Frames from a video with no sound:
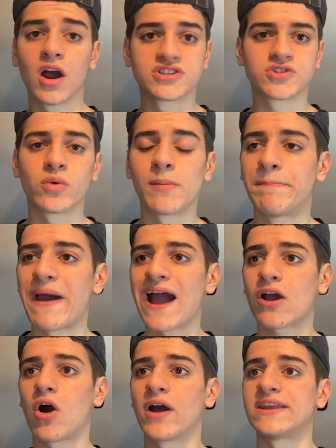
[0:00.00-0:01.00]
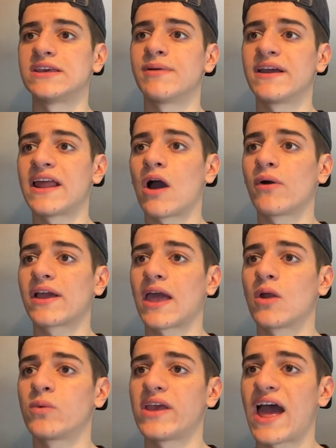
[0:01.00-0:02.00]
right, so we're back on eBay now.
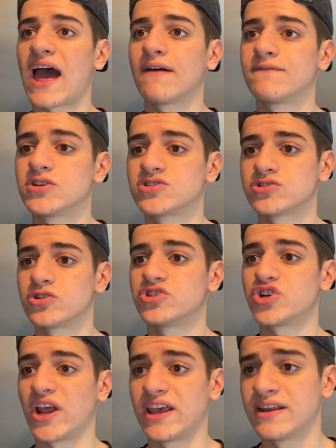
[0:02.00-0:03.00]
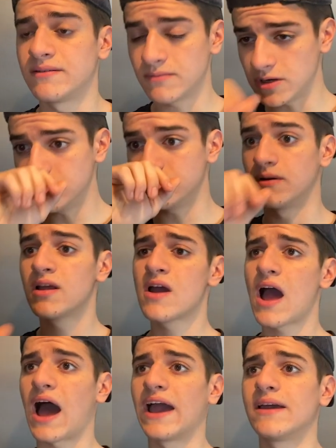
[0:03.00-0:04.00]
Again, we have the search in.
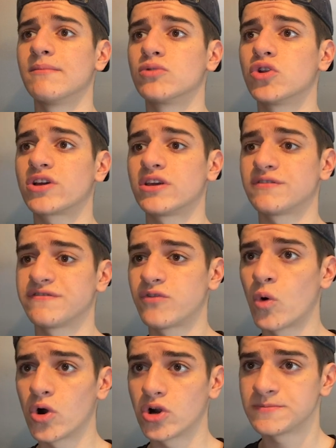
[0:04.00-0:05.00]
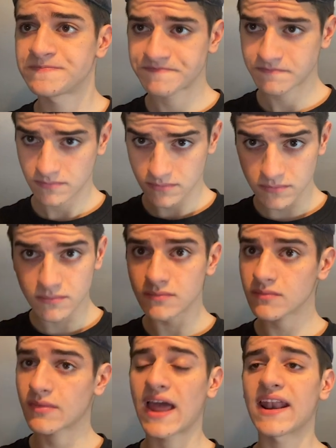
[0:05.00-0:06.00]
I am looking for
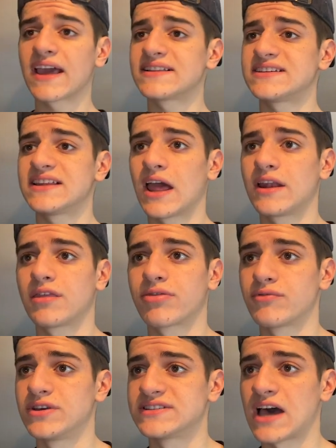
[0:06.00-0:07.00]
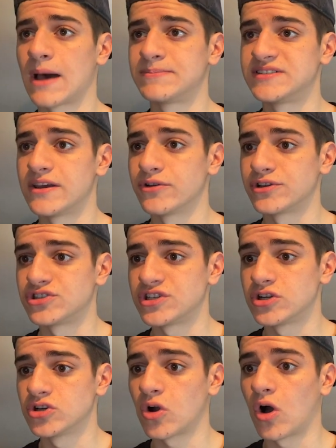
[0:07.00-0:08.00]
that 1993 Topps Derek
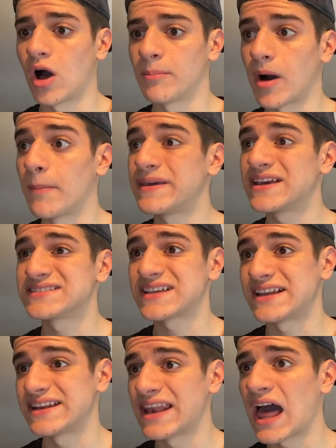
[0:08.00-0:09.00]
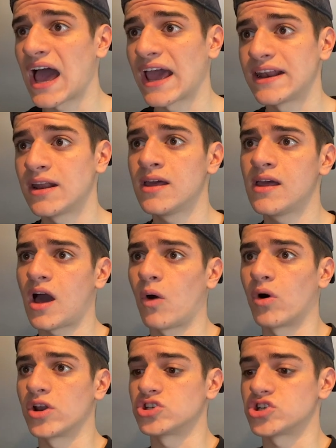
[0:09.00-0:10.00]
Jeter, a PSA 9. I
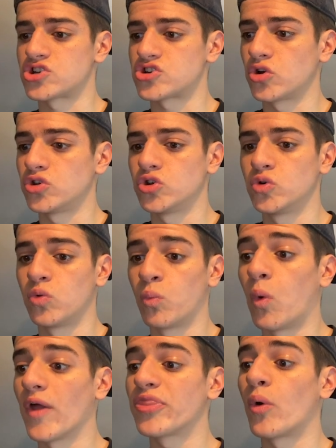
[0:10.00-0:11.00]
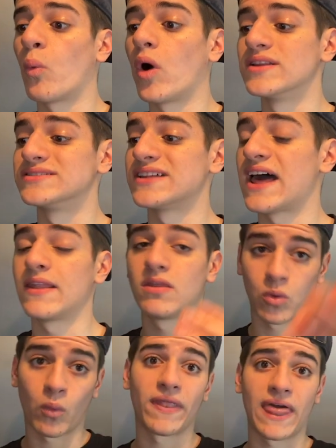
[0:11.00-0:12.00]
want to just show you what the one that
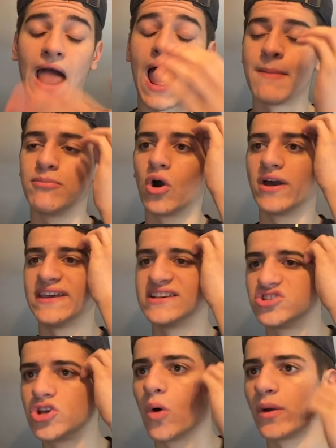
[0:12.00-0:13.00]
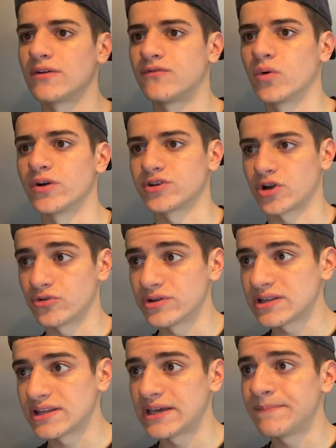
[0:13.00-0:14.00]
I bought is going for
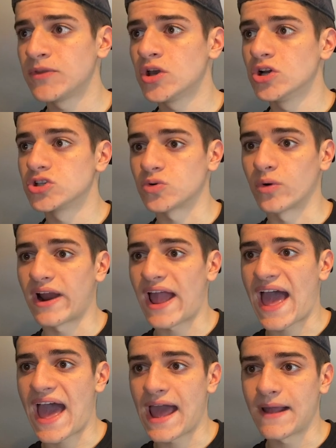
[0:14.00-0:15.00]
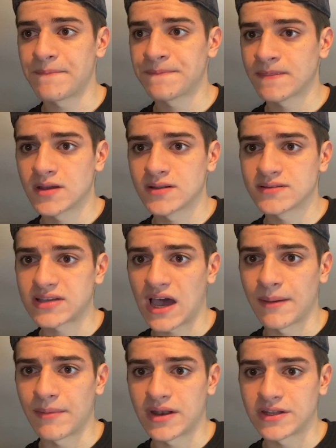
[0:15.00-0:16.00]
currently. So we're at
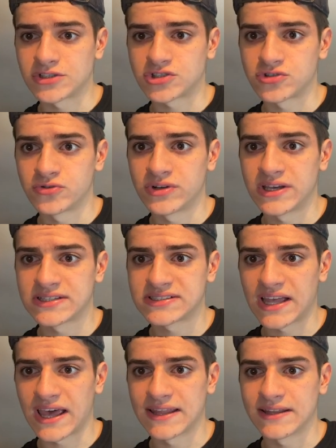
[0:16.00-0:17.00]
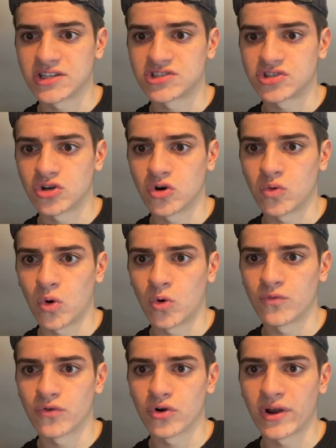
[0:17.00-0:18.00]
time ending soonest, and let's go
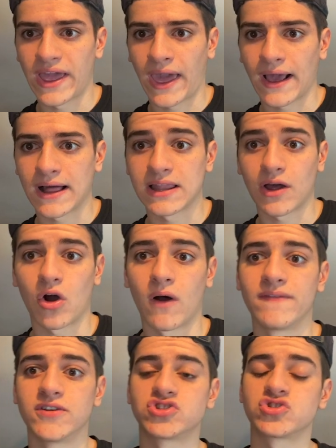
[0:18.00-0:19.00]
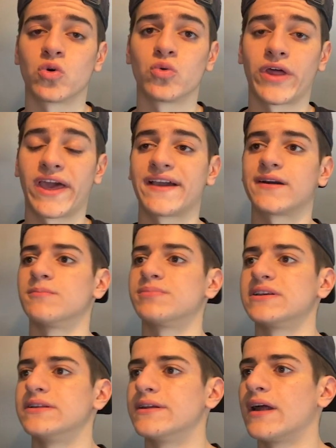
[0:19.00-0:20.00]
over and click on the sold and
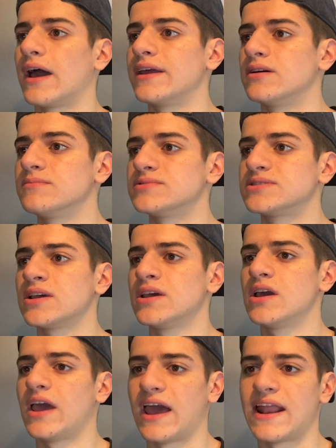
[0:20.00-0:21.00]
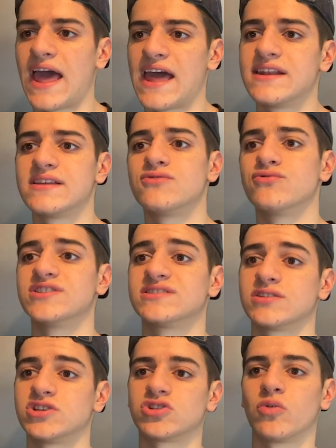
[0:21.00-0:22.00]
completed items and ended
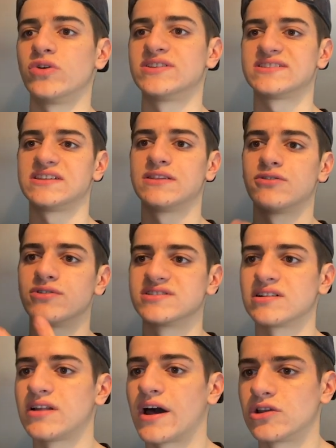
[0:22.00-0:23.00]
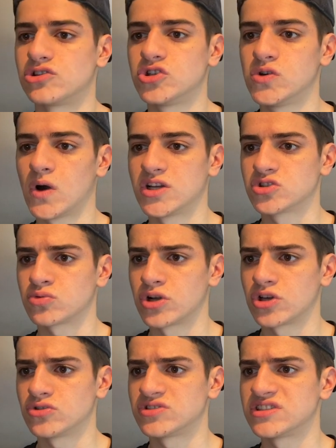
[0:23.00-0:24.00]
recently. So we see there is a lot of two. I just want
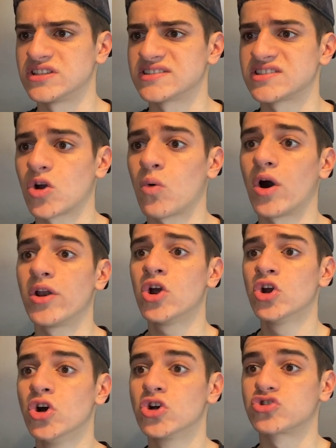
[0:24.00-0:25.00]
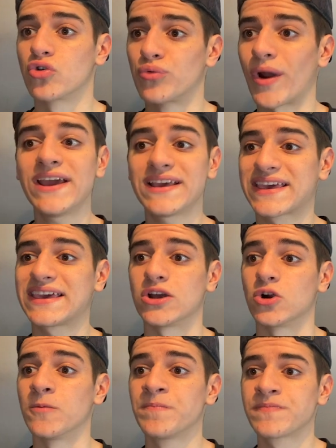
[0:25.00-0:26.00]
to go see a single one. So right
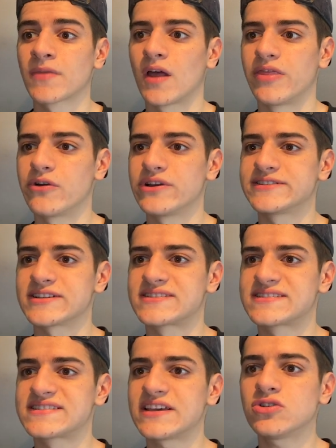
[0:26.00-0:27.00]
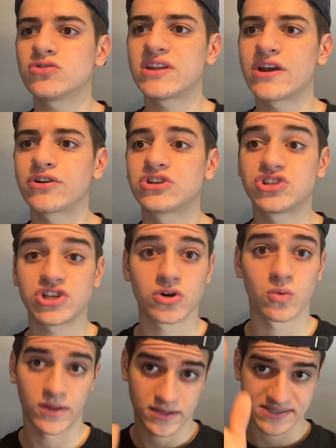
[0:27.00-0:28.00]
here, there is a single Derek Jeter
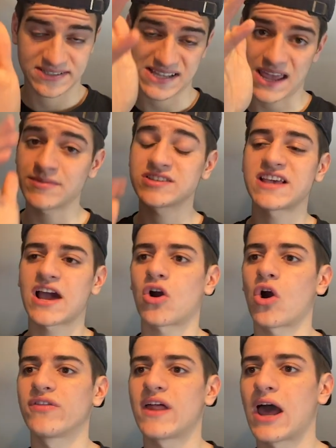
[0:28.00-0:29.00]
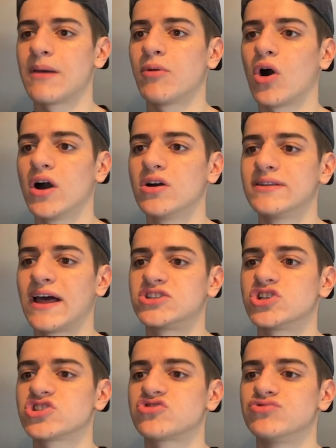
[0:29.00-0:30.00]
one, the same exact card that I bought that
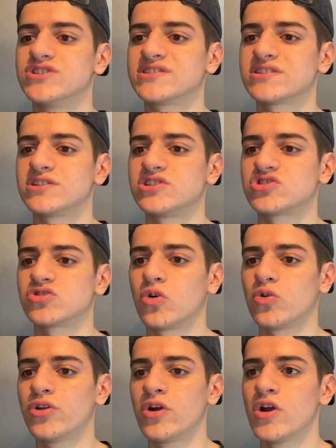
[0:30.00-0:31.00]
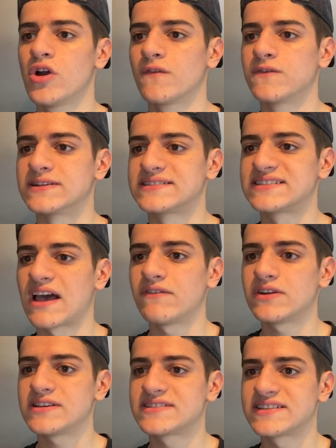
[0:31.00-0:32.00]
just recently sold for
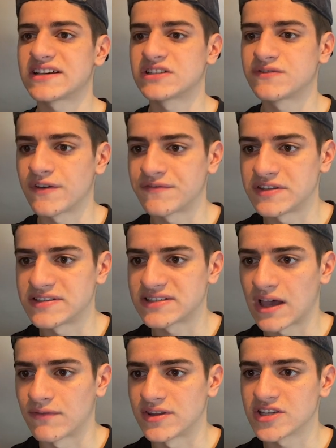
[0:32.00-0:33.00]
$76.57.